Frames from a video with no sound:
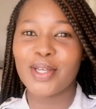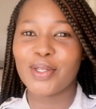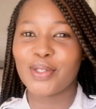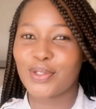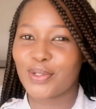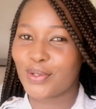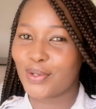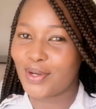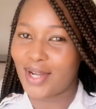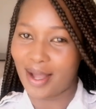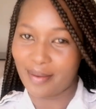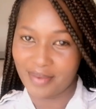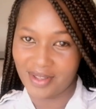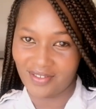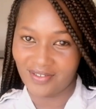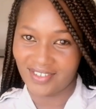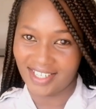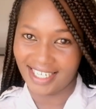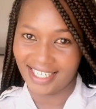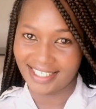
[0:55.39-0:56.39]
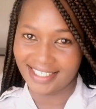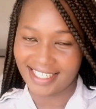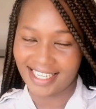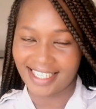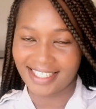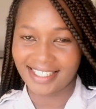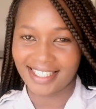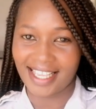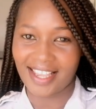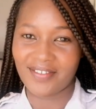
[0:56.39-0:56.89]
so happy
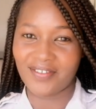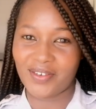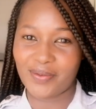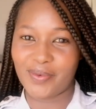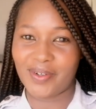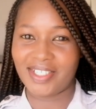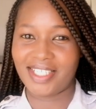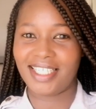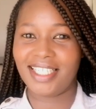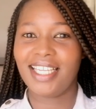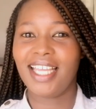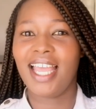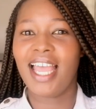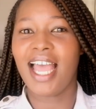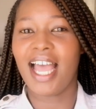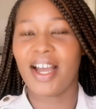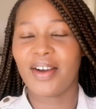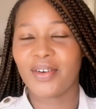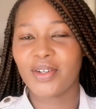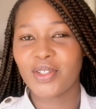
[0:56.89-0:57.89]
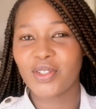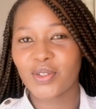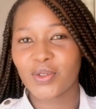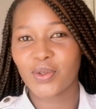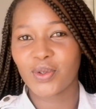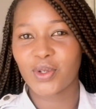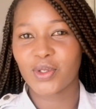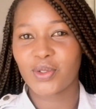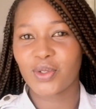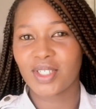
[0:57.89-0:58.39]
valentine's everybody i want to
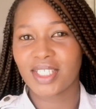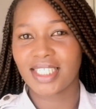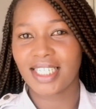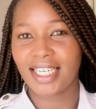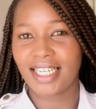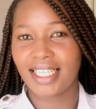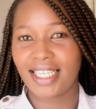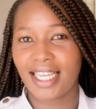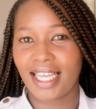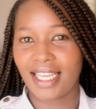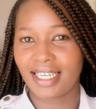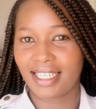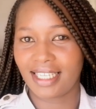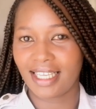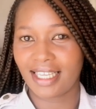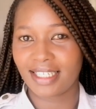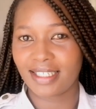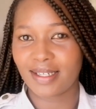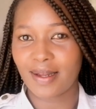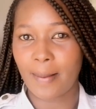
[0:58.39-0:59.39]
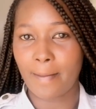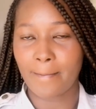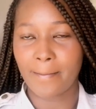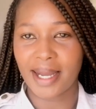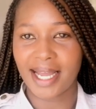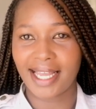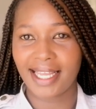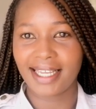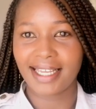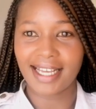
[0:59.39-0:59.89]
go to Eastleigh and get
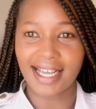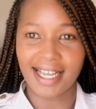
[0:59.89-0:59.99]
my